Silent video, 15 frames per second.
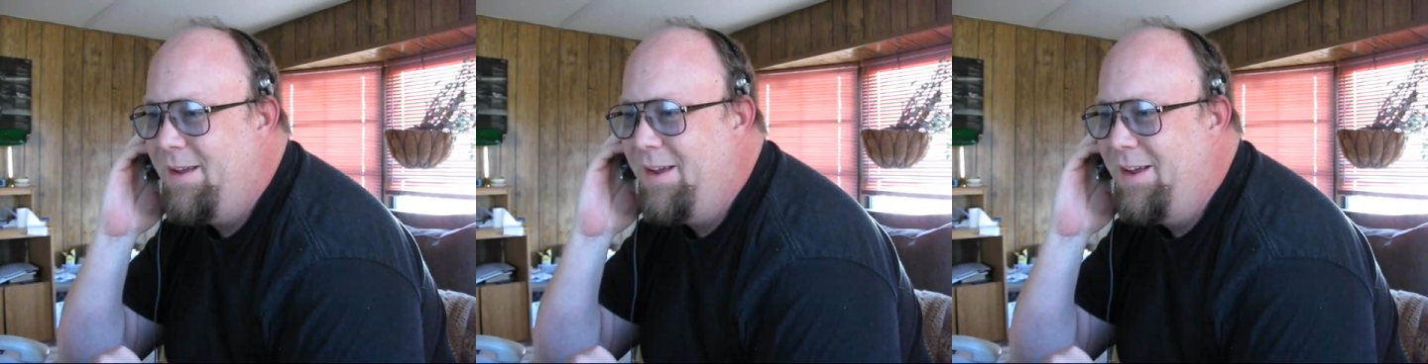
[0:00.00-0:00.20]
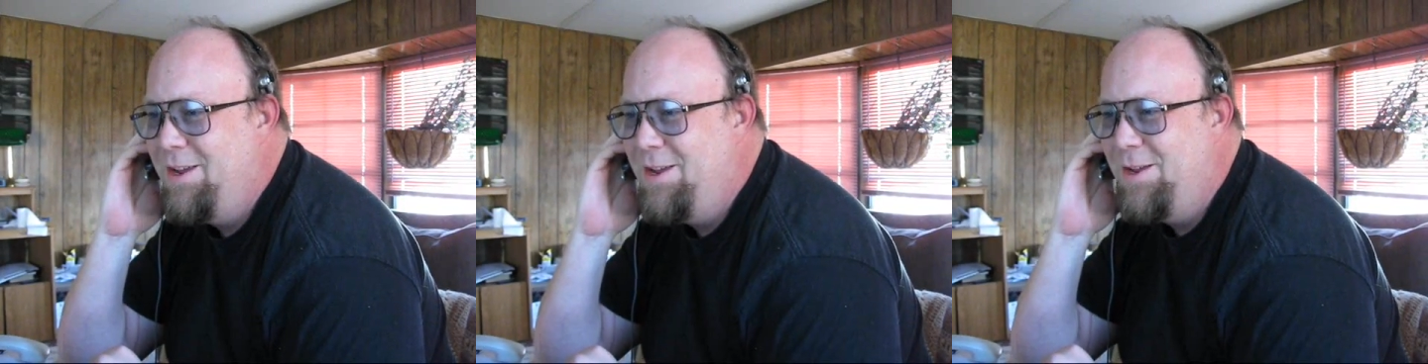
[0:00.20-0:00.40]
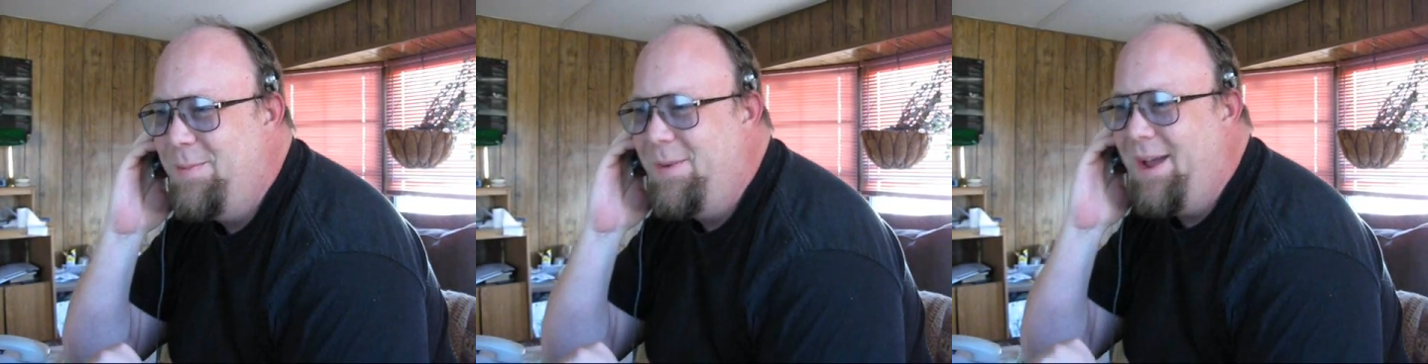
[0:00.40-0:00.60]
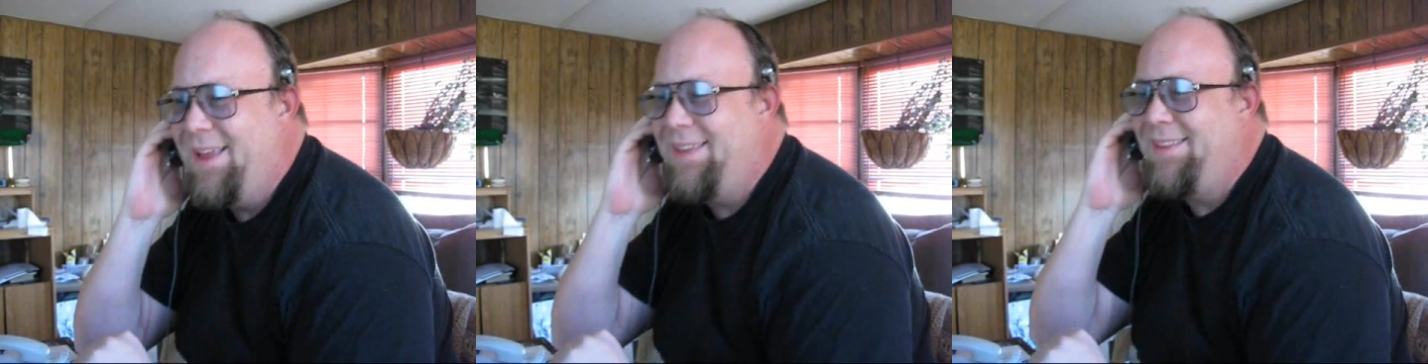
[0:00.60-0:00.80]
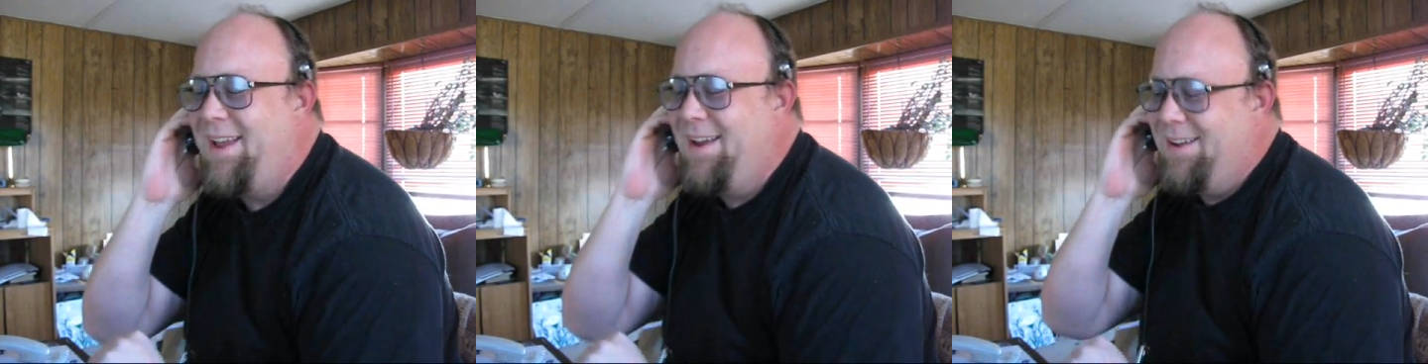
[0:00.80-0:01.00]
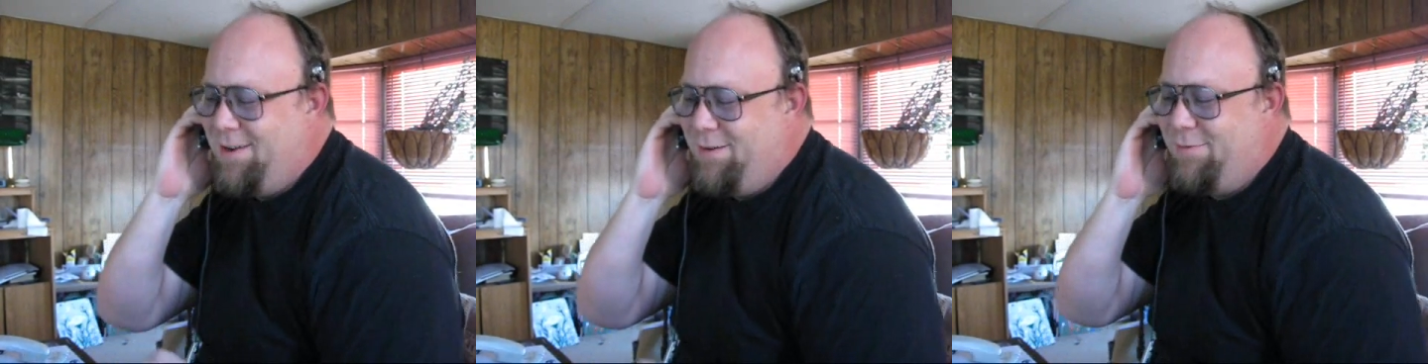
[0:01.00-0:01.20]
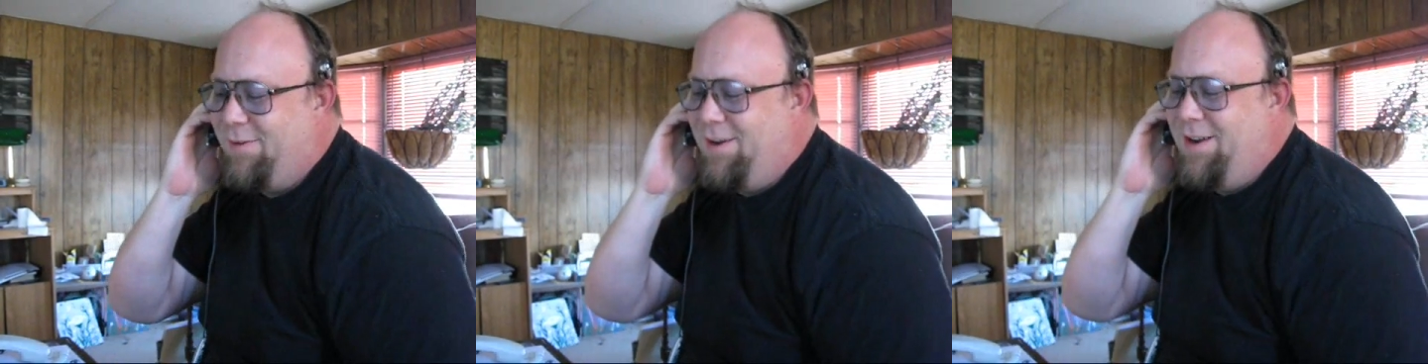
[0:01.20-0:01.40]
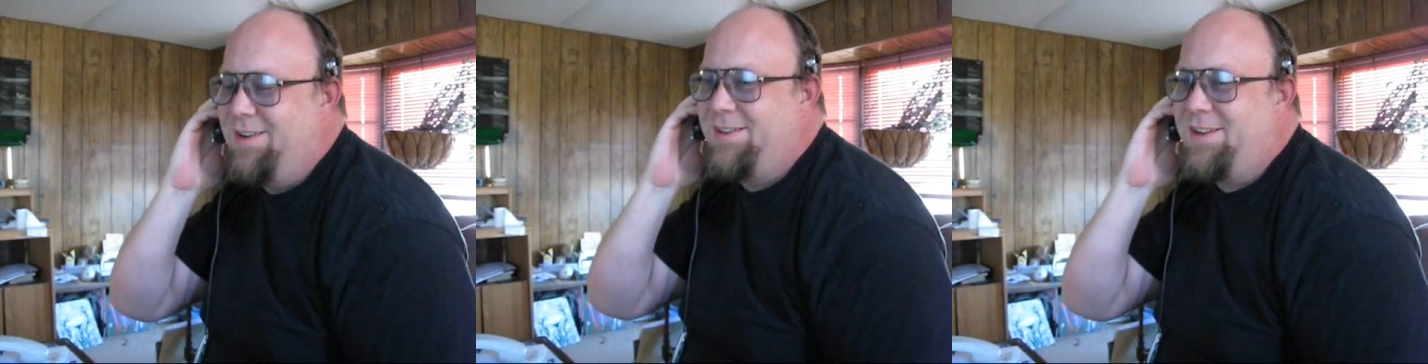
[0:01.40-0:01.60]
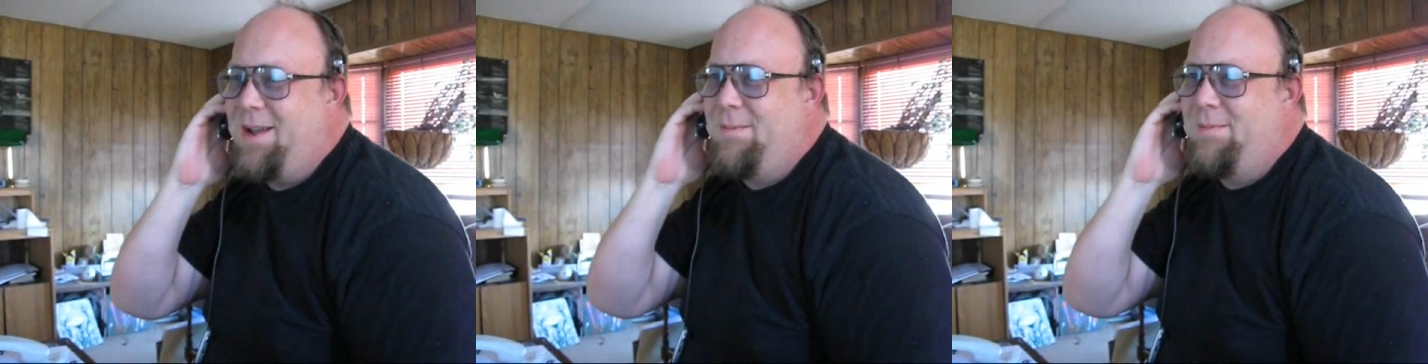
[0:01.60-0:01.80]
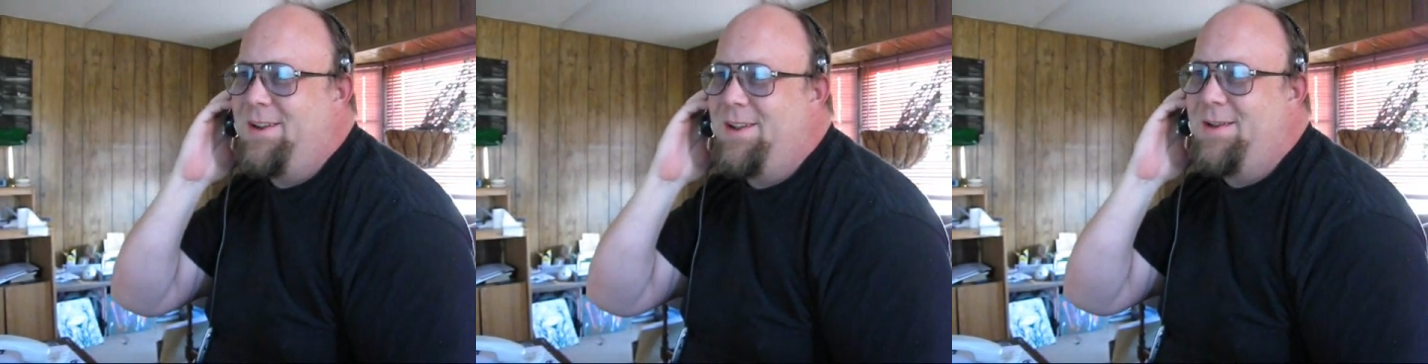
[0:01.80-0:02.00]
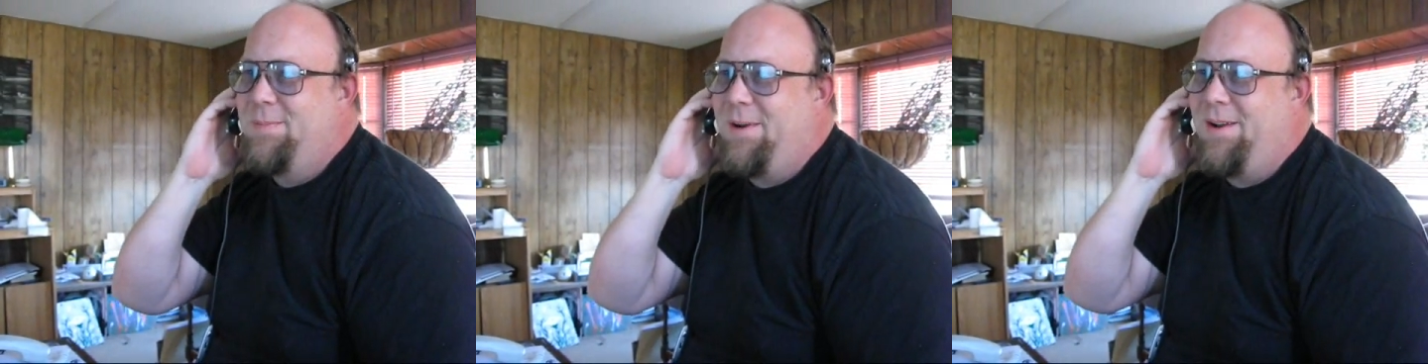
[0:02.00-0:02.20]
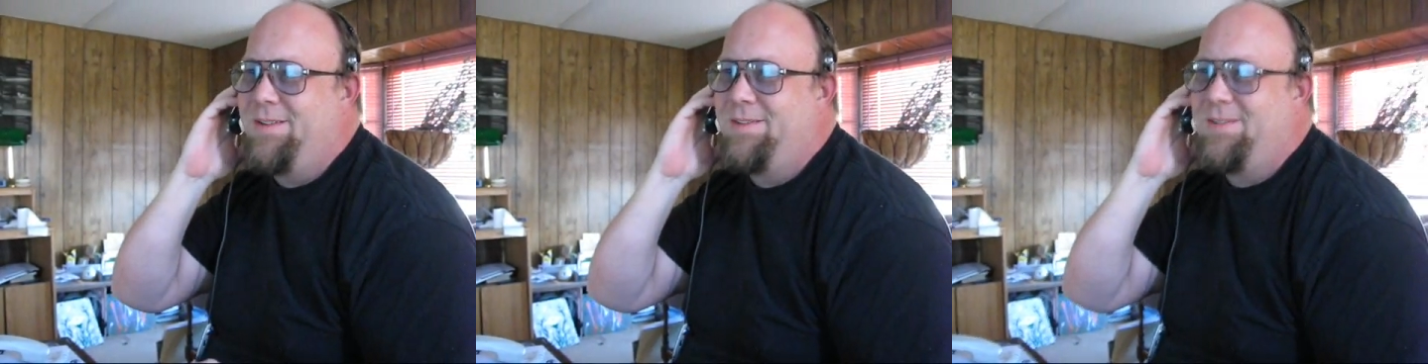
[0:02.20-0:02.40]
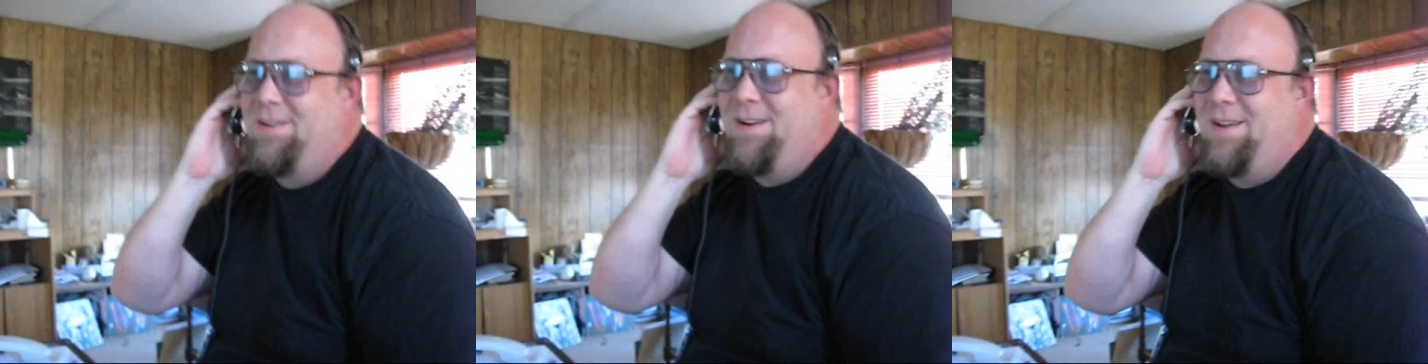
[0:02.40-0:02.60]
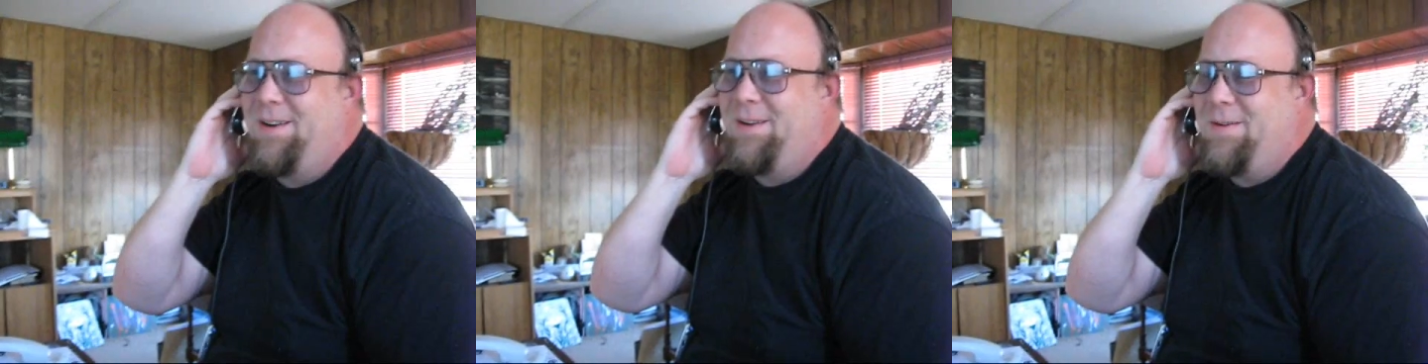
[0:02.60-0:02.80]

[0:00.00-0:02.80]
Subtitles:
You bet. Thank you for your time again, Paul Sereno.